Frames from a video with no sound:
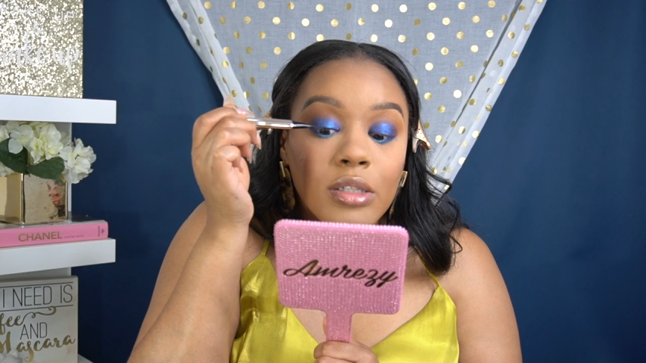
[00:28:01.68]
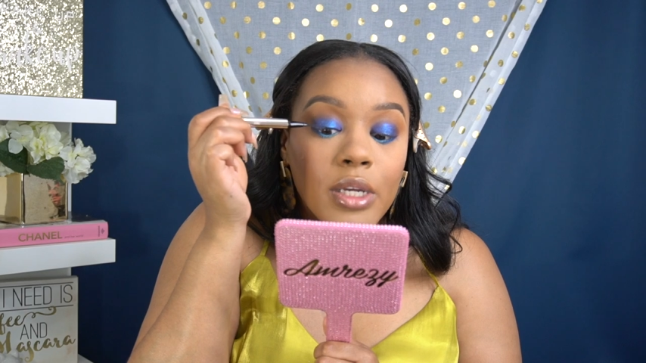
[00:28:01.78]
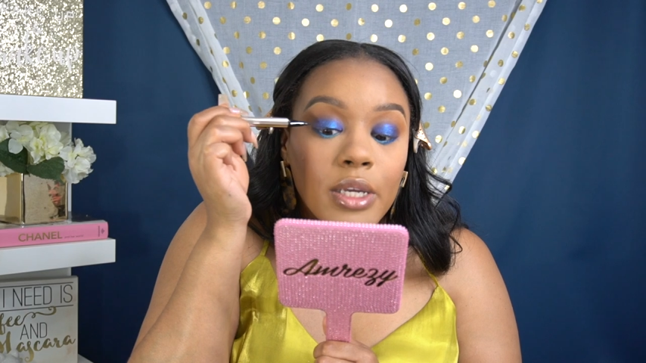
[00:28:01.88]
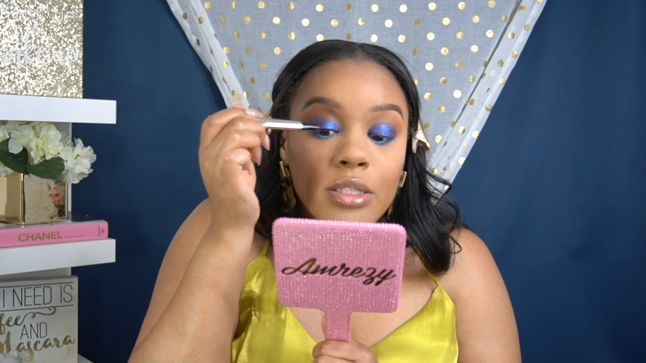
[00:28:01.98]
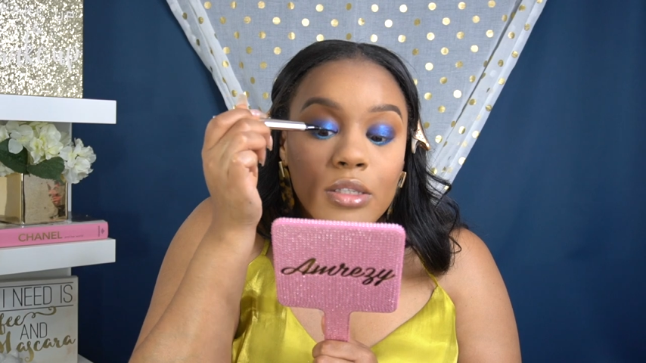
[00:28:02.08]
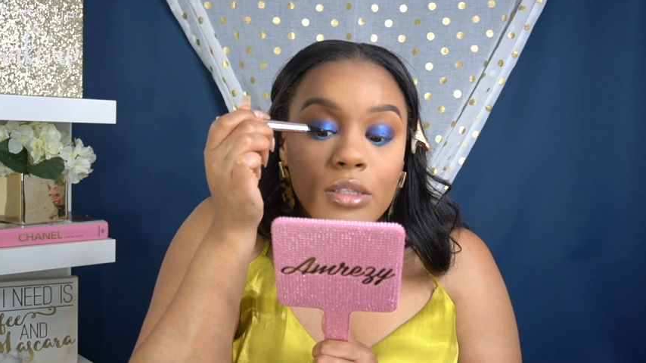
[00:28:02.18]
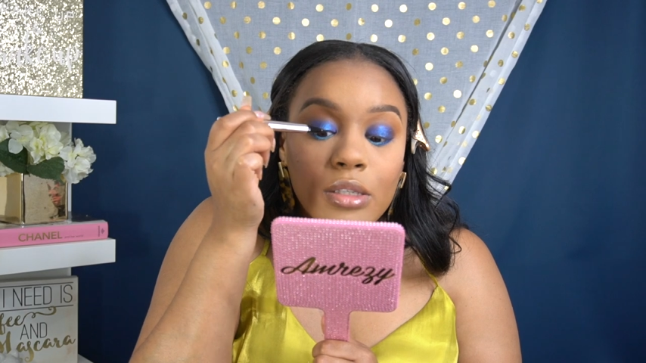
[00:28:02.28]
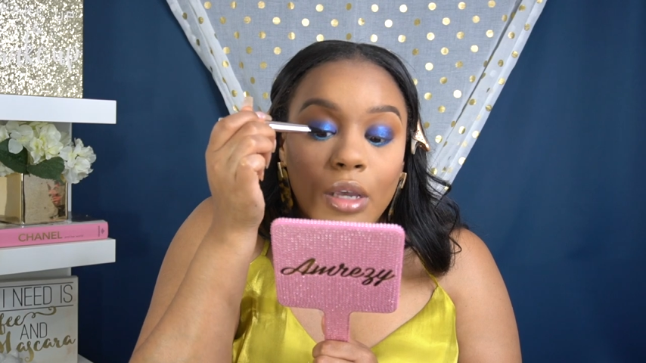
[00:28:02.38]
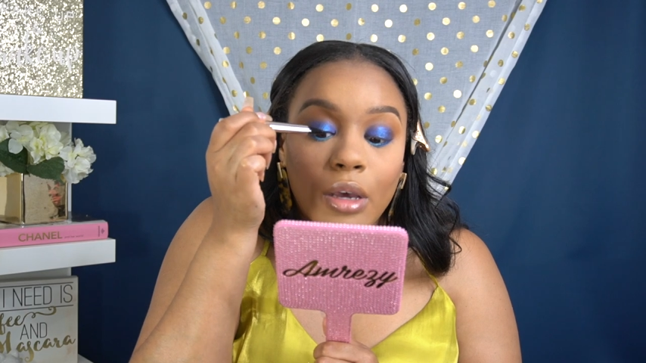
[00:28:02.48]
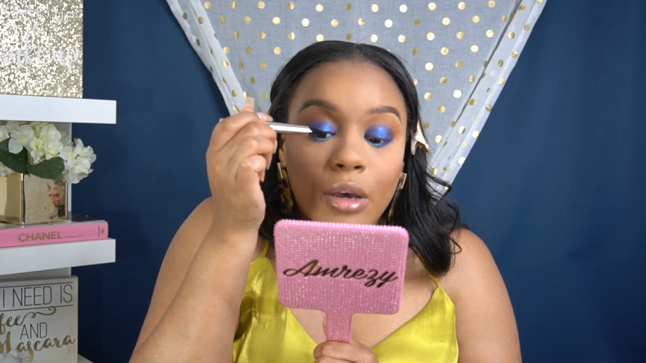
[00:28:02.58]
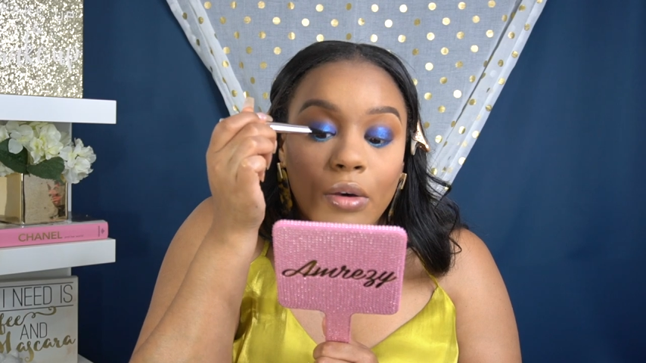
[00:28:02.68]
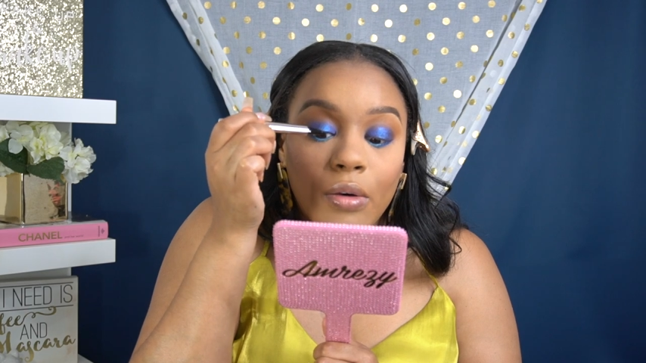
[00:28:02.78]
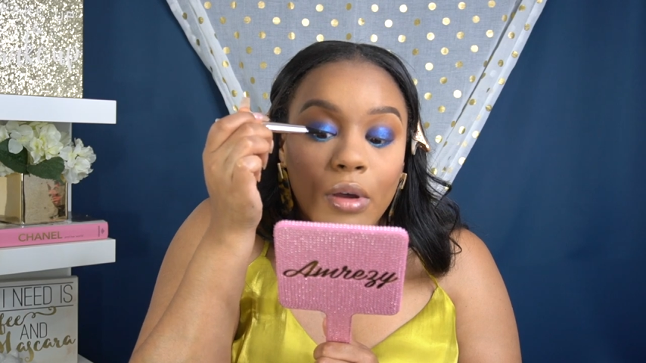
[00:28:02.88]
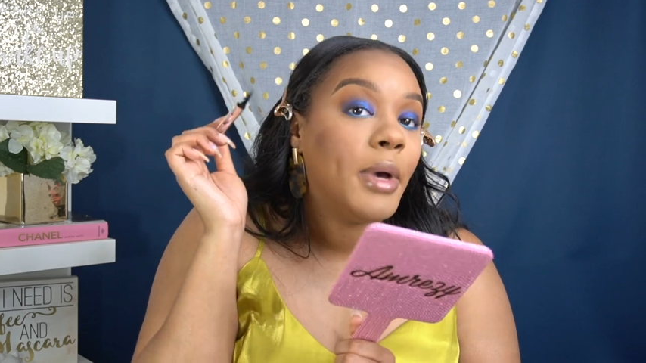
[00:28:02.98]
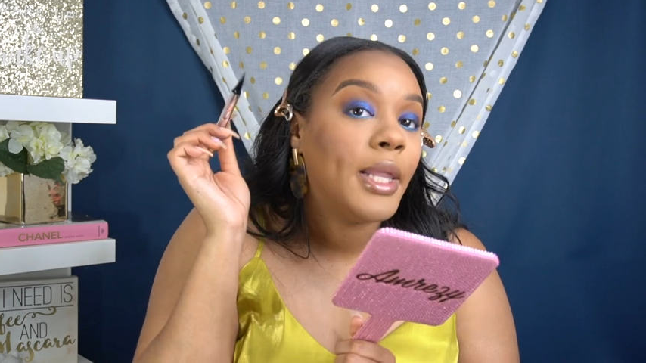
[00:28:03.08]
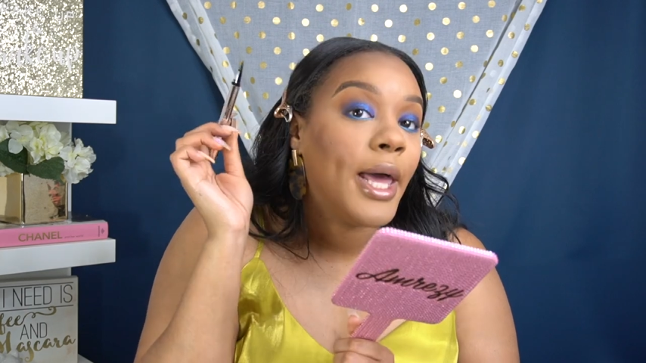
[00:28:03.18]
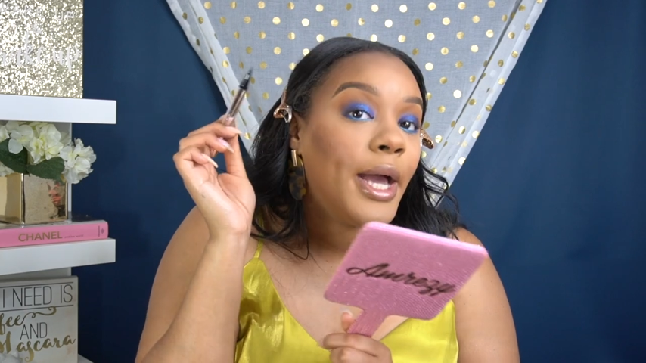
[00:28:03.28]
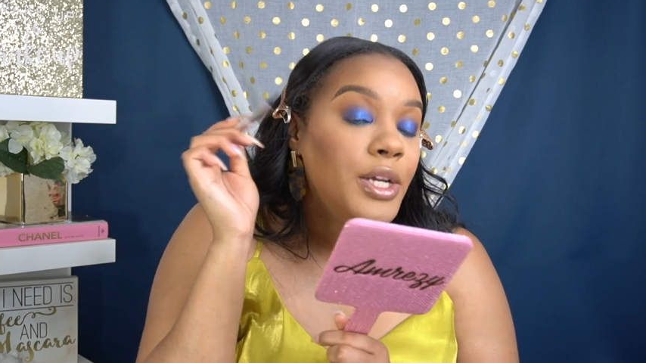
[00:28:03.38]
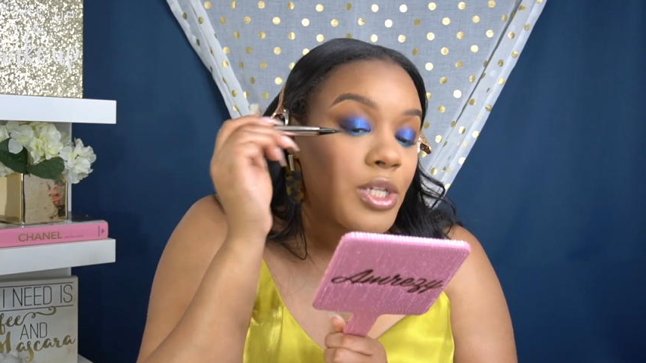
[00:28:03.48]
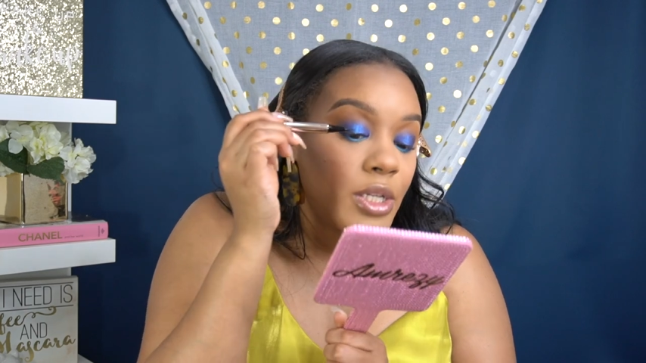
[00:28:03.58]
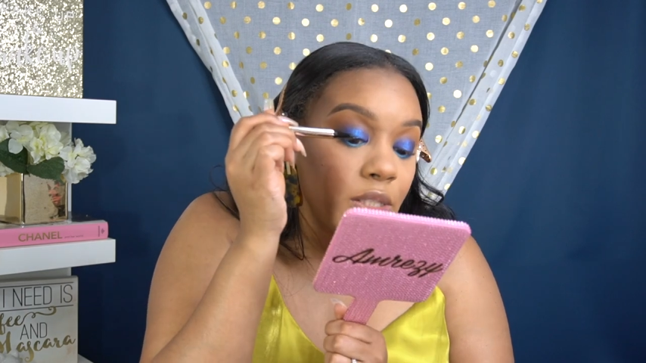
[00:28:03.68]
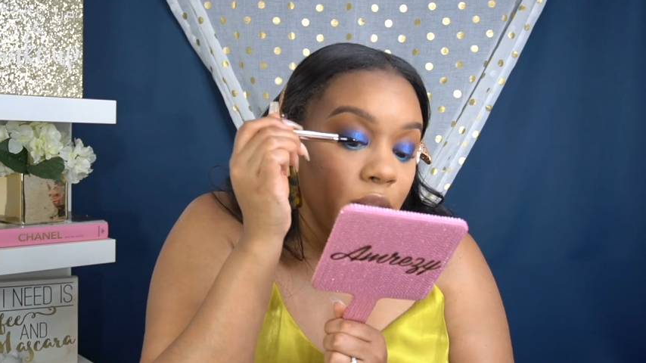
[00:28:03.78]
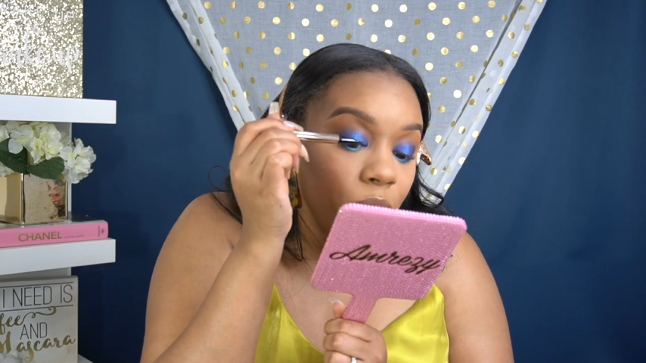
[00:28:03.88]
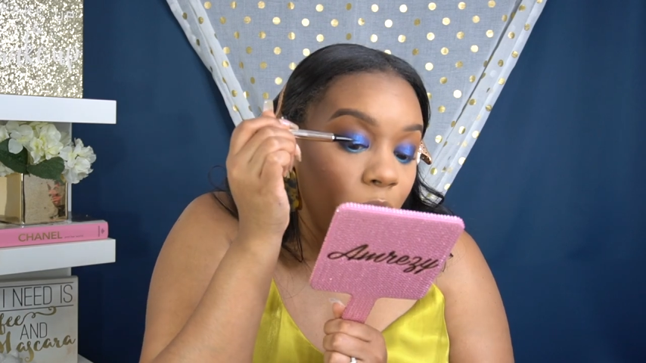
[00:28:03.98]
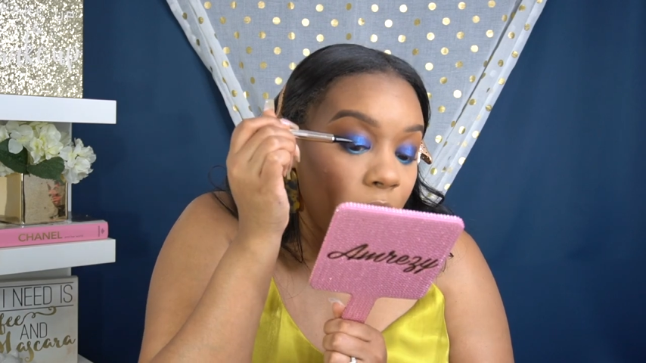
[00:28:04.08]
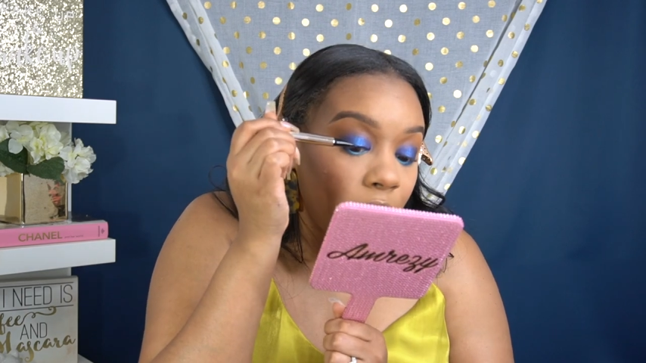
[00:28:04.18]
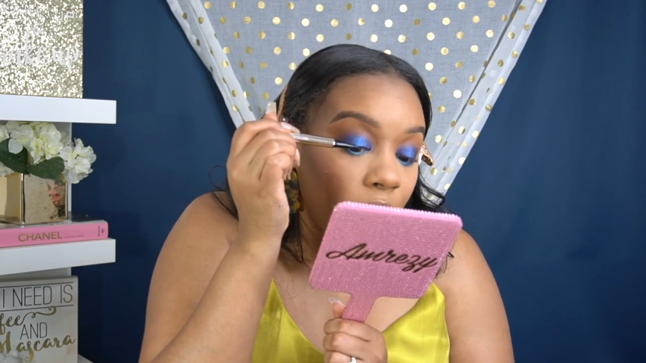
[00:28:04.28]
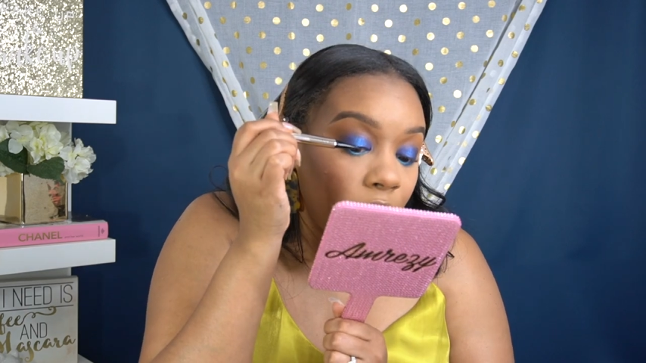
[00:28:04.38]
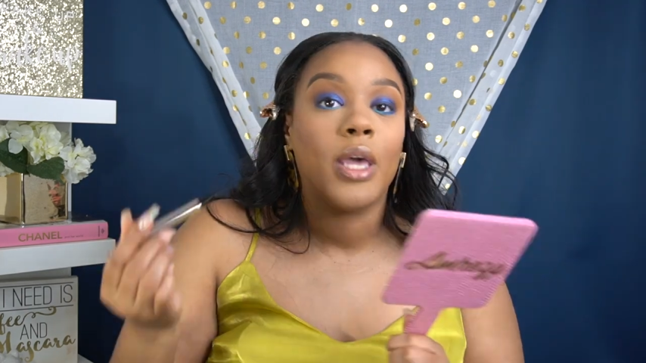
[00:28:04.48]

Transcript: just so my lashes will blend.